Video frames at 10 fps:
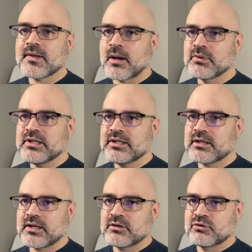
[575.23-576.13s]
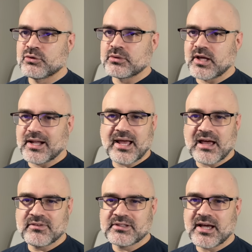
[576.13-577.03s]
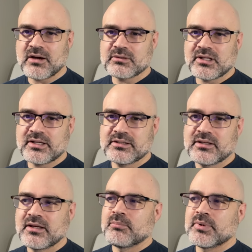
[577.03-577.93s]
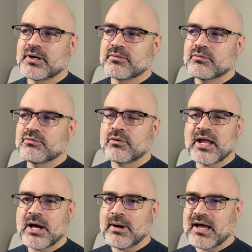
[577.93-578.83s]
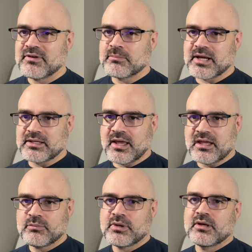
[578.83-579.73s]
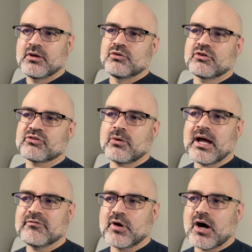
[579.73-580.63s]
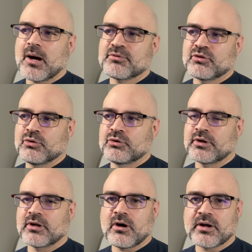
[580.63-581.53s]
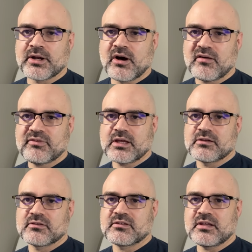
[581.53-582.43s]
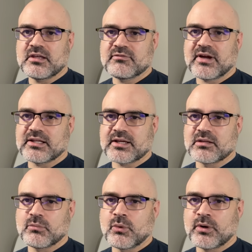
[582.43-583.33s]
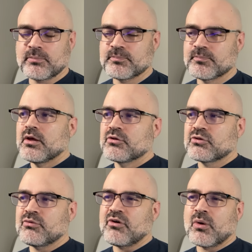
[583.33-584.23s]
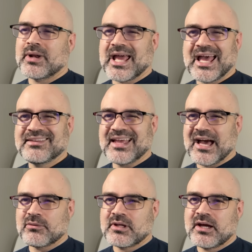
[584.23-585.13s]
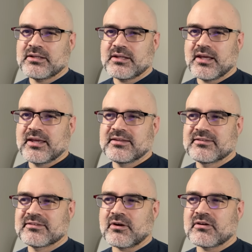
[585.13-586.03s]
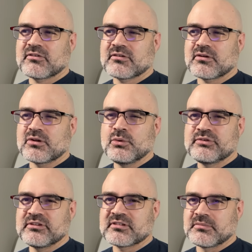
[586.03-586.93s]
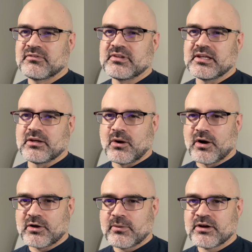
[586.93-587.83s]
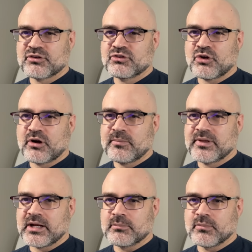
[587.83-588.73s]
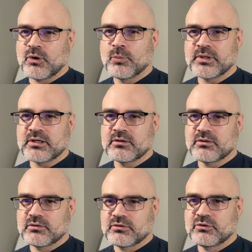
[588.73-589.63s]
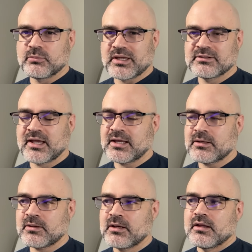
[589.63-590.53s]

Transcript: I'm leaning into not having the outline, but for now I have it in my game, just so I have the option to turn it on and off and see if I like it more. So far, when I add the outline, it starts losing some of the art direction charm that I'm hoping to maintain.